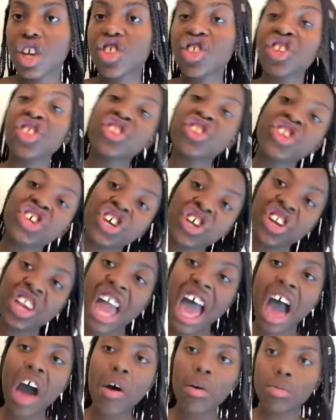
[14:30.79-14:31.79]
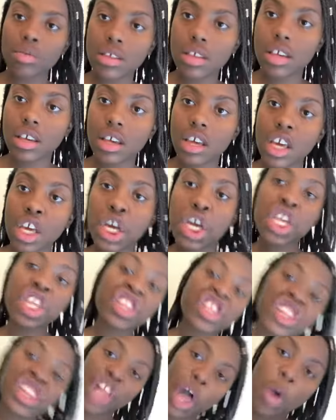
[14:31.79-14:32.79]
Just chill out,
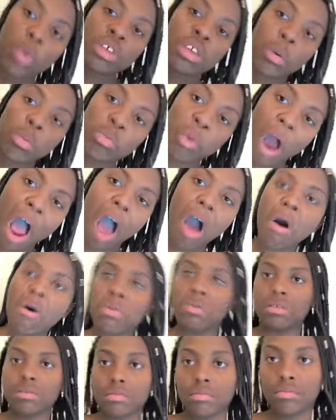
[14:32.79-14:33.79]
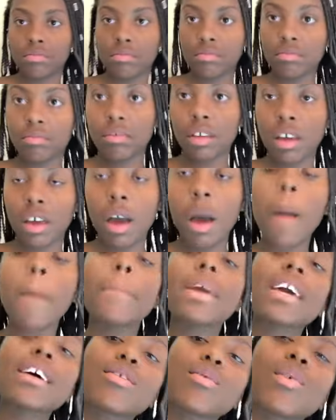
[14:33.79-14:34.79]
slow your roll,
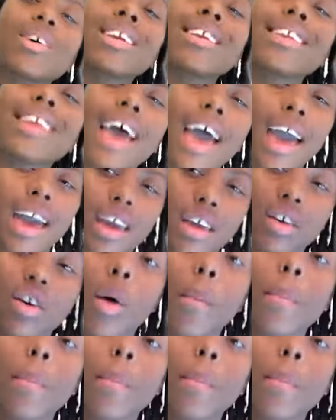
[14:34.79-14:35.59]
because one day you're